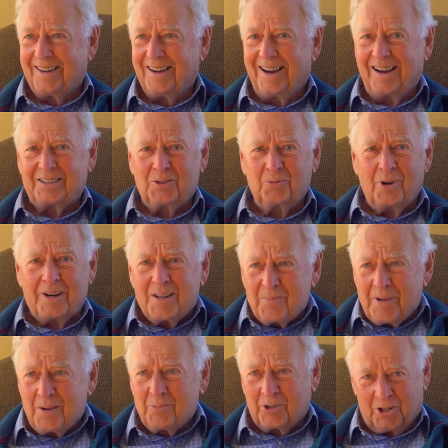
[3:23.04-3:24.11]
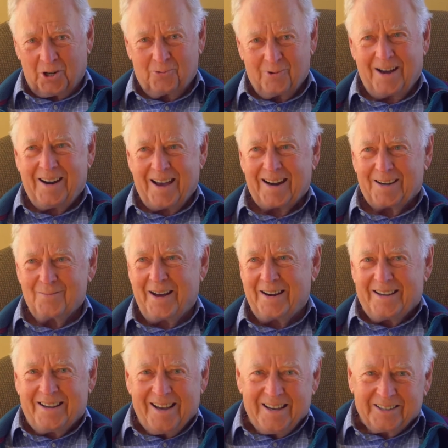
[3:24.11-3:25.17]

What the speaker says: I said, what do you mean we're going to run out of money?